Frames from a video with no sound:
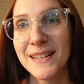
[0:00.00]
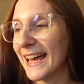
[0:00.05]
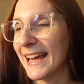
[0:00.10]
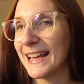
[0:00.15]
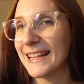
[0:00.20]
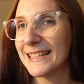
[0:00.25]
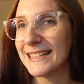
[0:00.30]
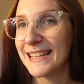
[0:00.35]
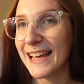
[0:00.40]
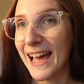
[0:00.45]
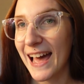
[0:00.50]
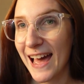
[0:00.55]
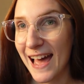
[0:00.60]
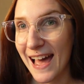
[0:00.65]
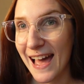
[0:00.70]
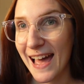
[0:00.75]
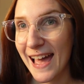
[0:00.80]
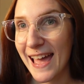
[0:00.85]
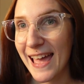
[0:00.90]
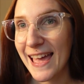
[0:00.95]
And
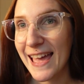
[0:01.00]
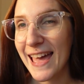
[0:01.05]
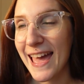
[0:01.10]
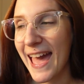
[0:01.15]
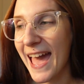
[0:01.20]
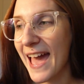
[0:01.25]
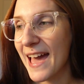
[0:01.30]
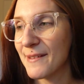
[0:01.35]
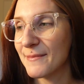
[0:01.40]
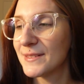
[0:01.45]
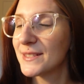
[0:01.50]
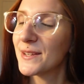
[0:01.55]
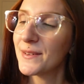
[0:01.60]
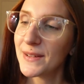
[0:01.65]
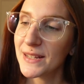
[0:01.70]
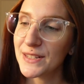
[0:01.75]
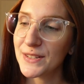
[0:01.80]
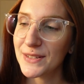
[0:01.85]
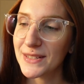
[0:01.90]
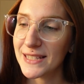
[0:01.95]
I am so
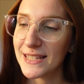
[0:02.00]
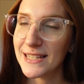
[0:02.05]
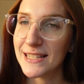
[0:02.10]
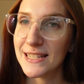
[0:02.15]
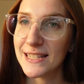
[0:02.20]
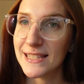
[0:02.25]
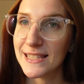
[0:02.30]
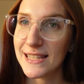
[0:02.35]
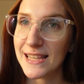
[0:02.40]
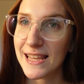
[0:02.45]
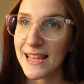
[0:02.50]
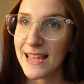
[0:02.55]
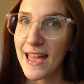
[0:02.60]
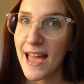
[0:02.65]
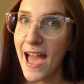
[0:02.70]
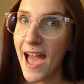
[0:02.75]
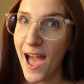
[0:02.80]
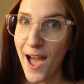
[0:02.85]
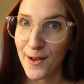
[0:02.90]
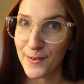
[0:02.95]
interested to see
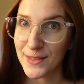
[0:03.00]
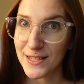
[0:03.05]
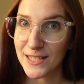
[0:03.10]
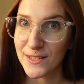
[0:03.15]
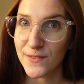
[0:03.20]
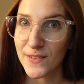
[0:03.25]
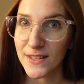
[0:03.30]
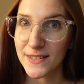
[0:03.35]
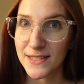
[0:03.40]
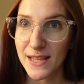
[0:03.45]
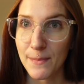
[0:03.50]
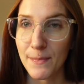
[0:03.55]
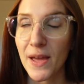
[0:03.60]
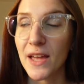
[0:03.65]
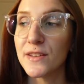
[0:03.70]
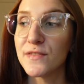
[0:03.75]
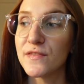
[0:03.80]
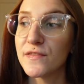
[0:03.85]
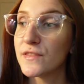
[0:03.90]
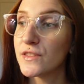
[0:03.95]
how this fills up.
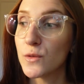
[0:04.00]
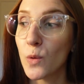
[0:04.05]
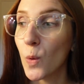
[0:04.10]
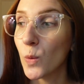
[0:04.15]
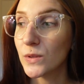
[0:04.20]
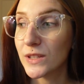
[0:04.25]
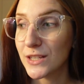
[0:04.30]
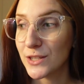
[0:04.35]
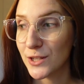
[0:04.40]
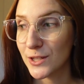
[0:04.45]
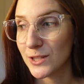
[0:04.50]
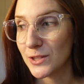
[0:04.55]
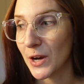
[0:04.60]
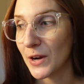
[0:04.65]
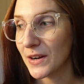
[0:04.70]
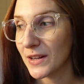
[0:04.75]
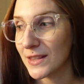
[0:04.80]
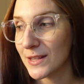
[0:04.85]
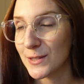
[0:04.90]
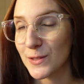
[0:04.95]
I've only just
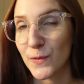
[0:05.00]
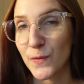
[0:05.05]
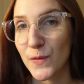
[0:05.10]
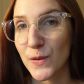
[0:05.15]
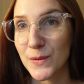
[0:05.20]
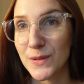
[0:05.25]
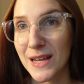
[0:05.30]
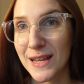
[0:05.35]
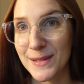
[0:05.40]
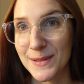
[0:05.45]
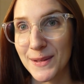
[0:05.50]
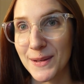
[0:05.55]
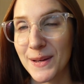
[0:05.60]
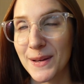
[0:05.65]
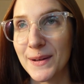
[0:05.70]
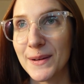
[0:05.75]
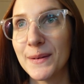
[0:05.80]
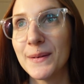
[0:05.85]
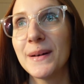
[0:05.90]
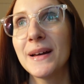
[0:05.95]
started this a few days ago.